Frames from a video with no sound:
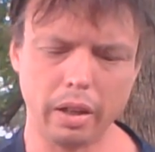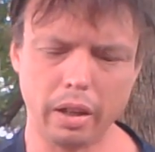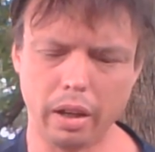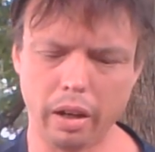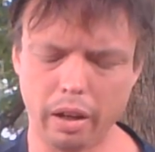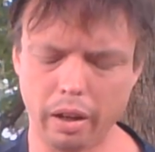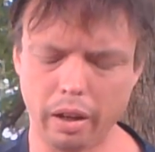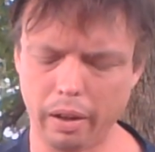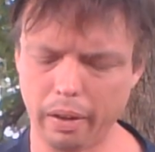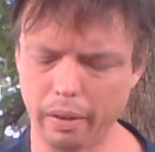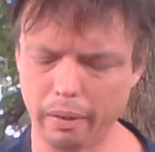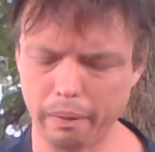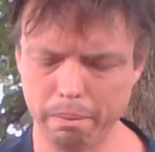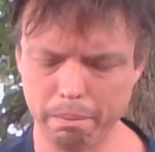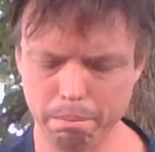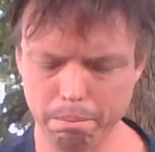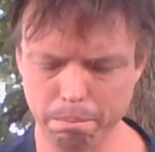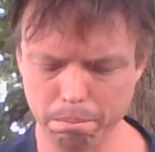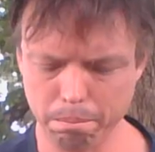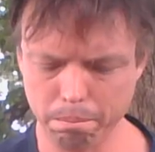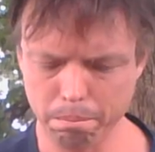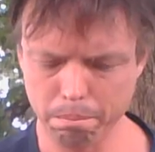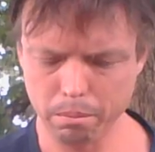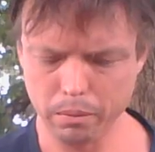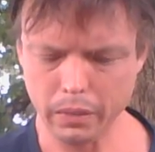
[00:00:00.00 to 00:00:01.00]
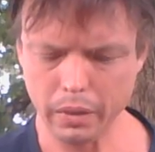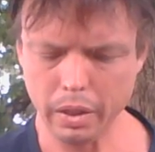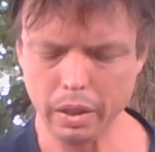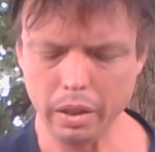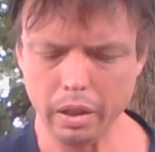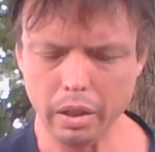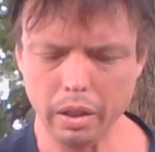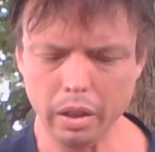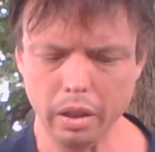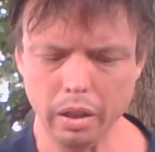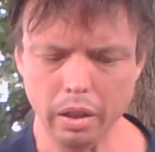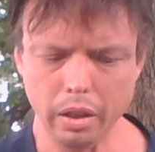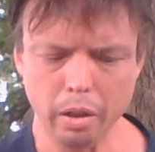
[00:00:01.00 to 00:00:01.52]
Uh,
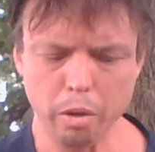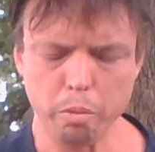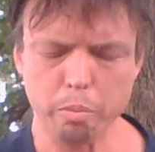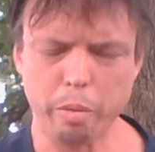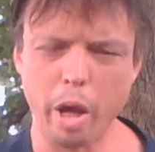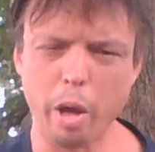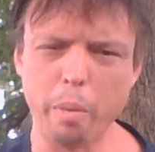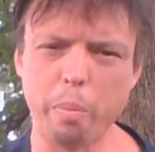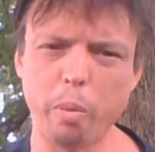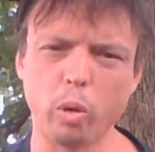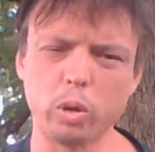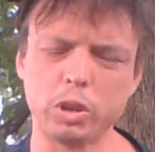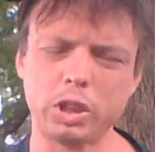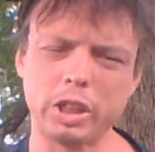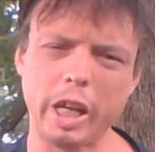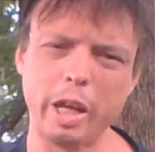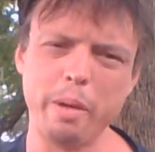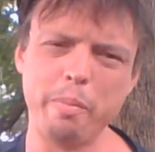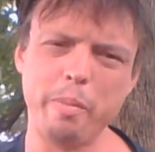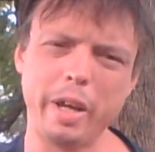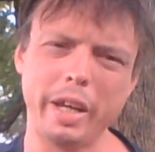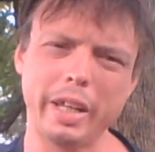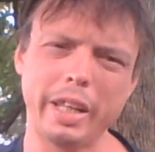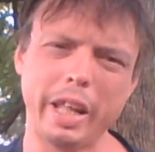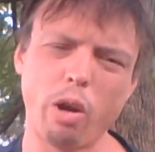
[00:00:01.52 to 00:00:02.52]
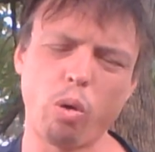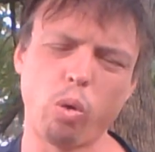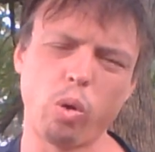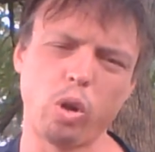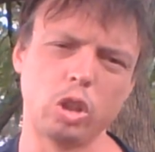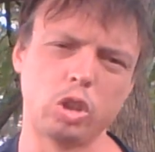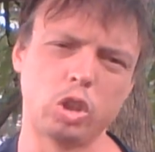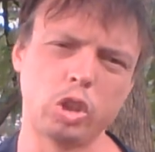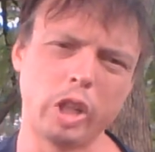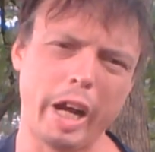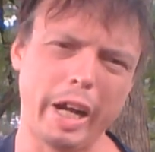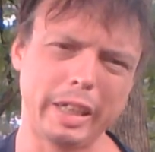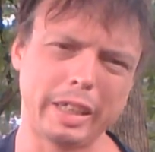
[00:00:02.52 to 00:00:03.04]
People see me and they were
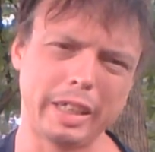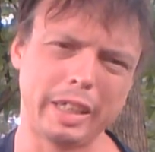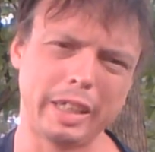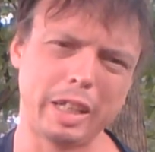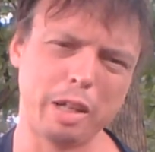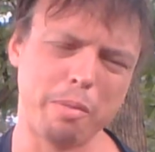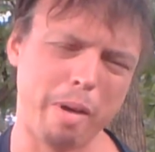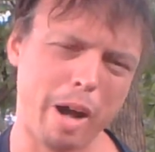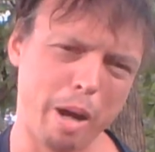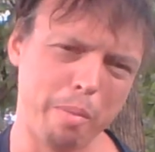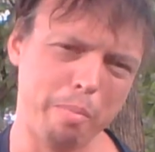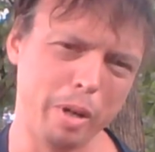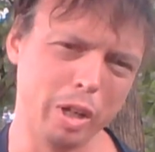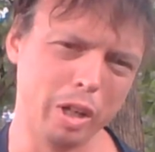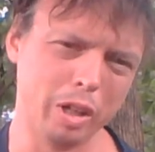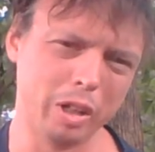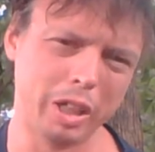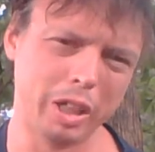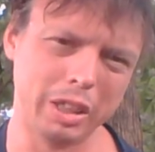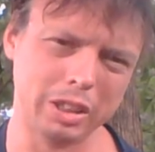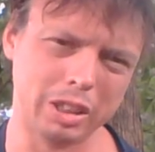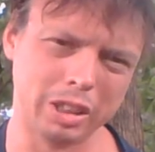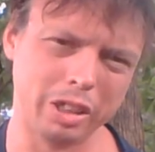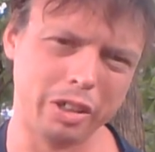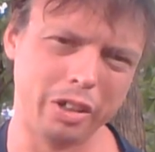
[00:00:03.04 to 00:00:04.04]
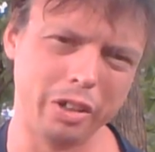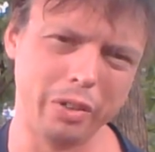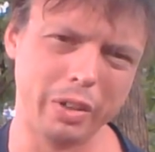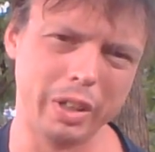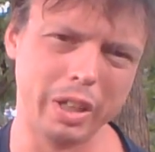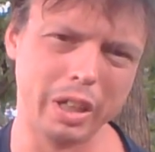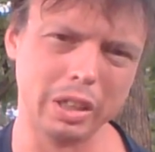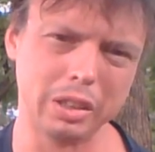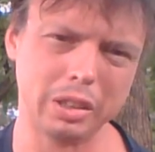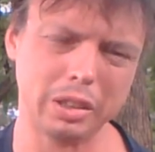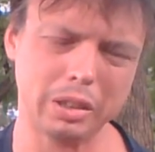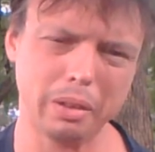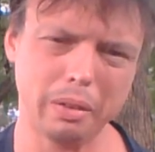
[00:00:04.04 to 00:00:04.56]
attracted to my abilities to do
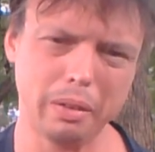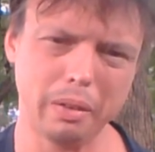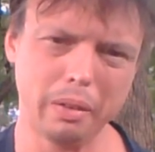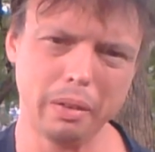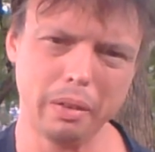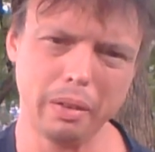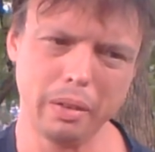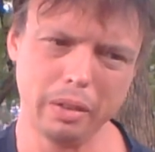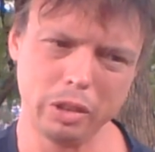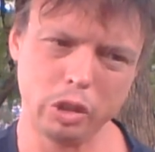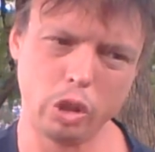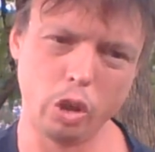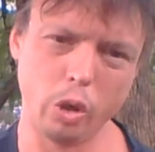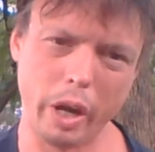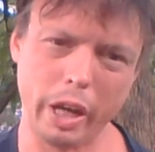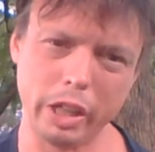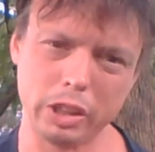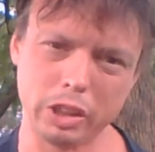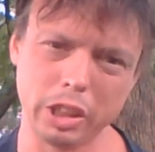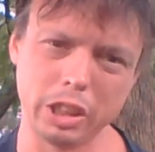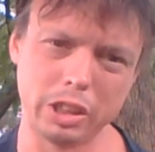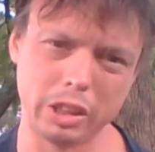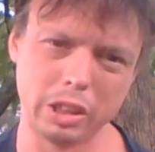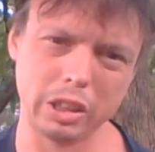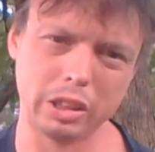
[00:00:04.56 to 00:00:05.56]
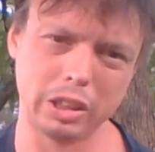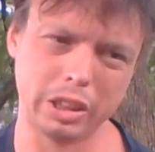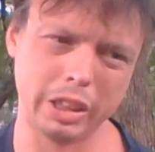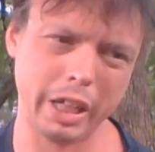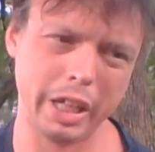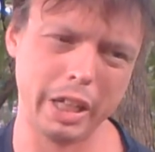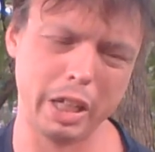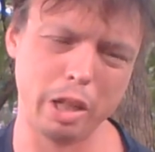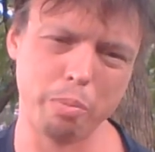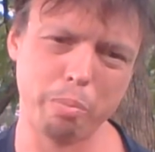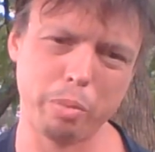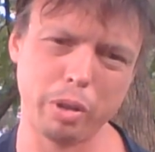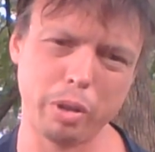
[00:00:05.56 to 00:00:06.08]
this, to actually
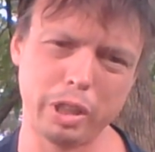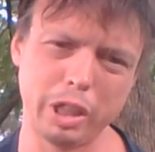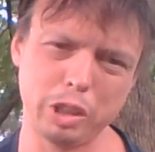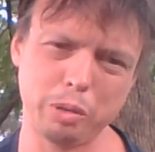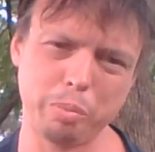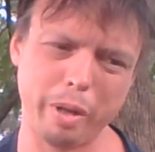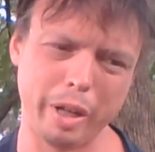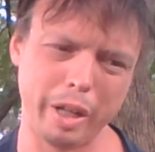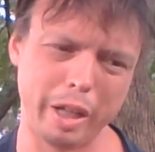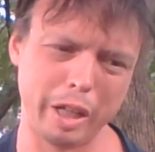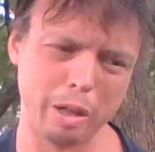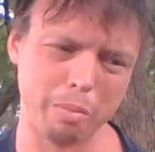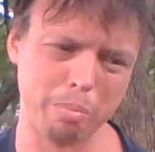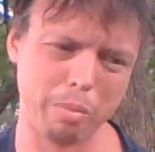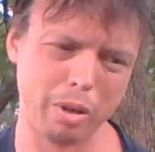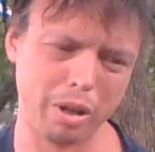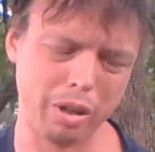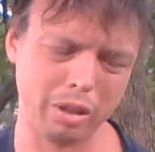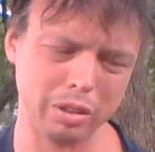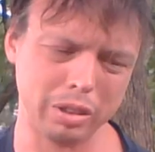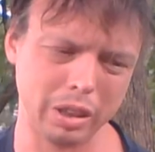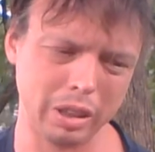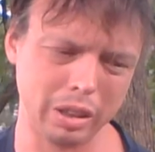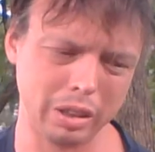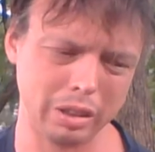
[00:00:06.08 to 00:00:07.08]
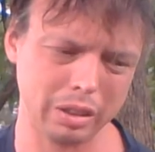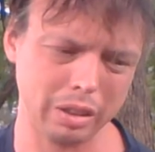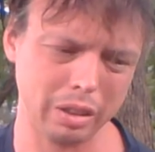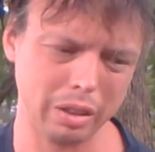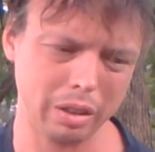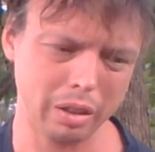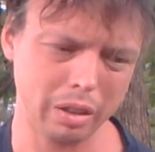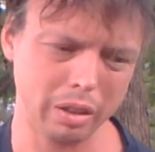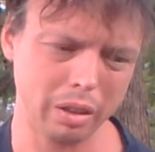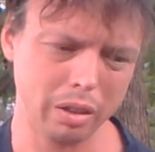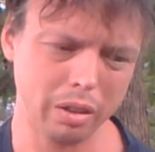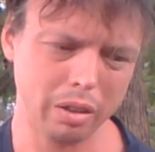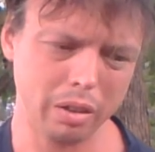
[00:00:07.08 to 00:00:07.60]
succeed in participating in politics.
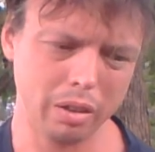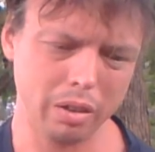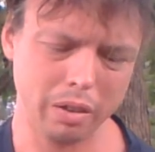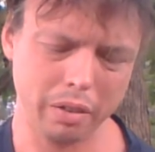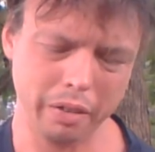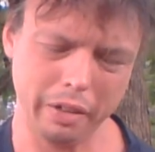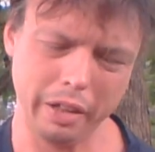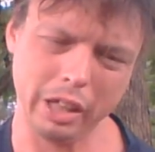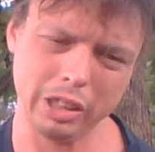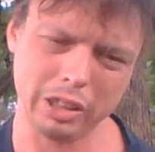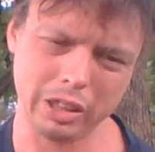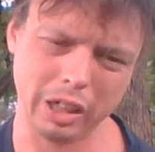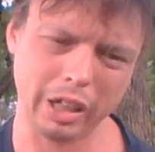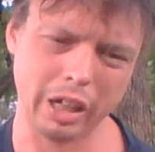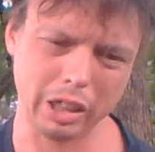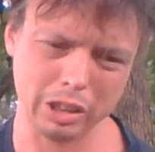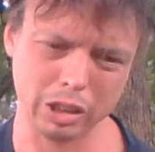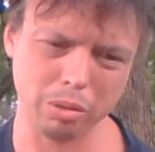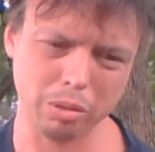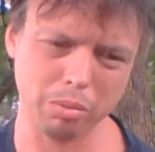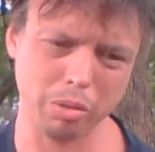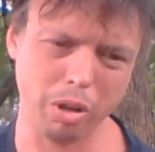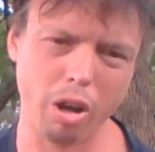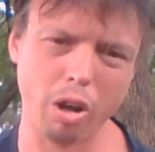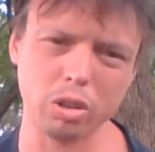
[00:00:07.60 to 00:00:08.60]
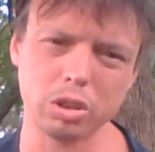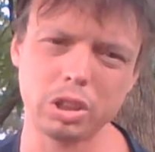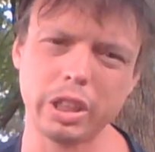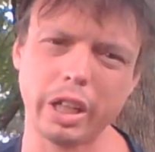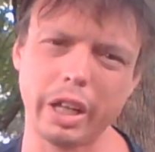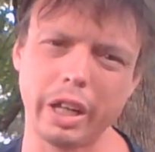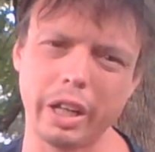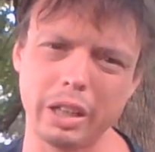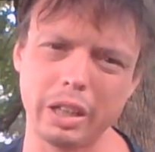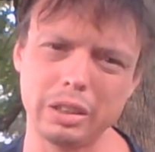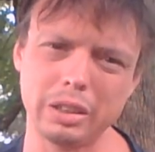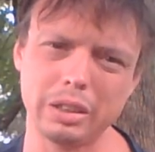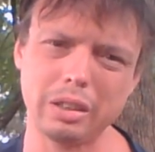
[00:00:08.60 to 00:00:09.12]
Yes, I got some laws
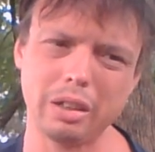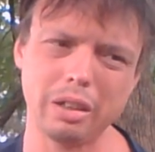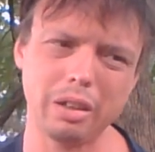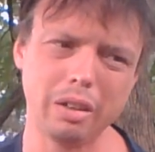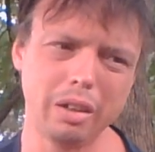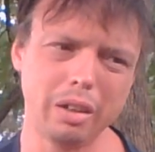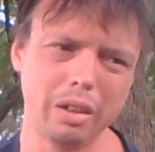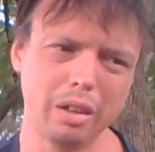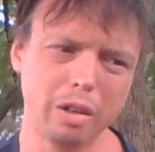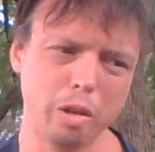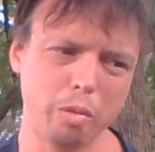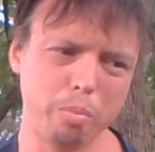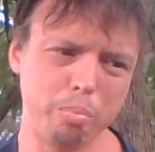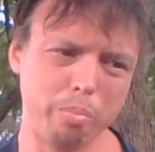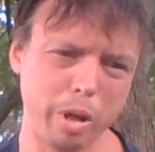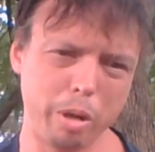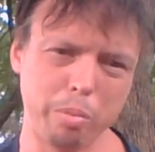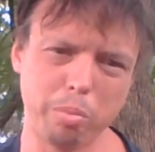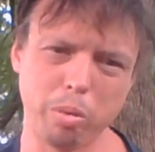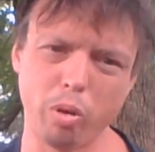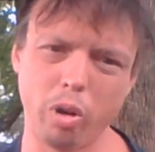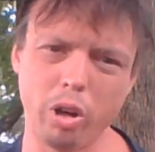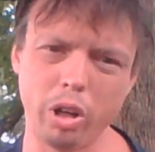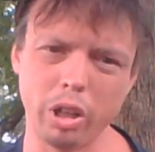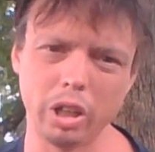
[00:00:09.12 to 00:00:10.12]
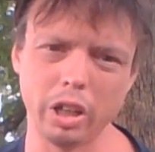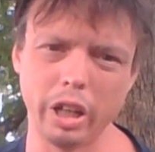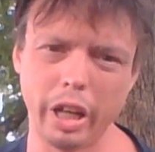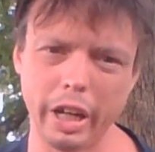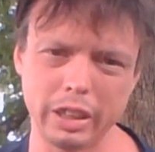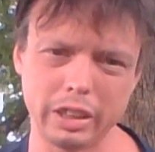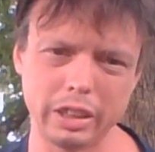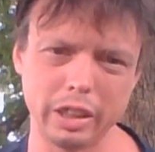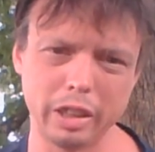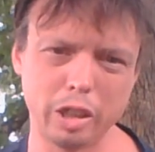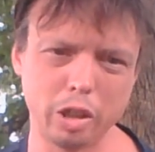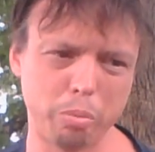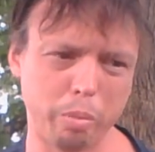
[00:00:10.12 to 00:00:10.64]
changed. people
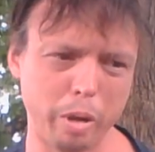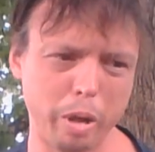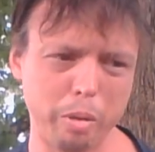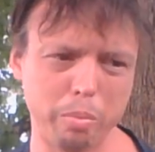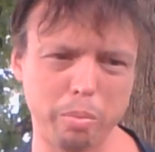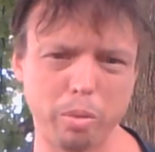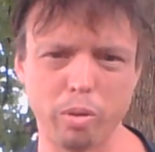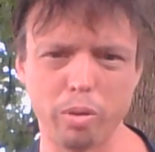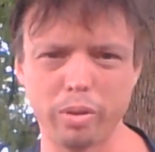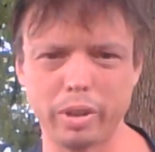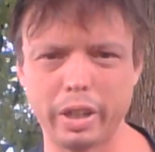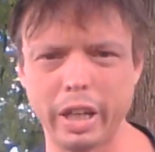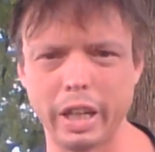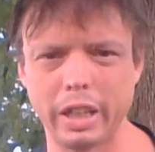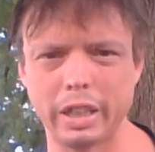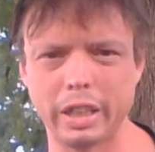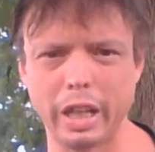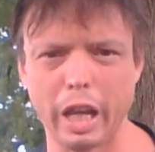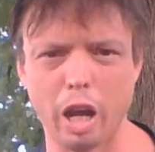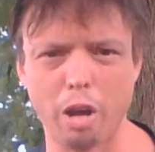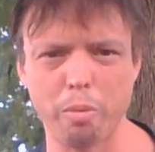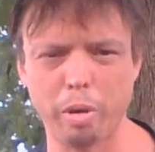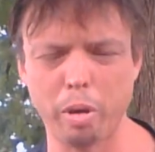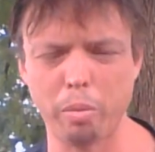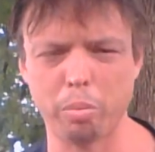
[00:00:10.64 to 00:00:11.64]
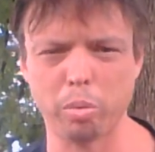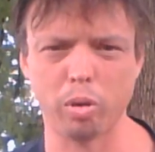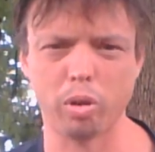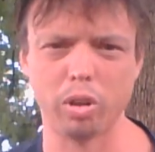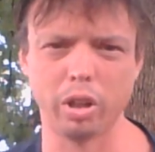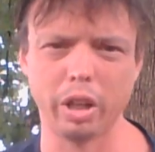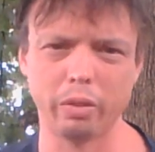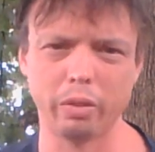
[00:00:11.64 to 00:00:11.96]
unelected or people kicked out, people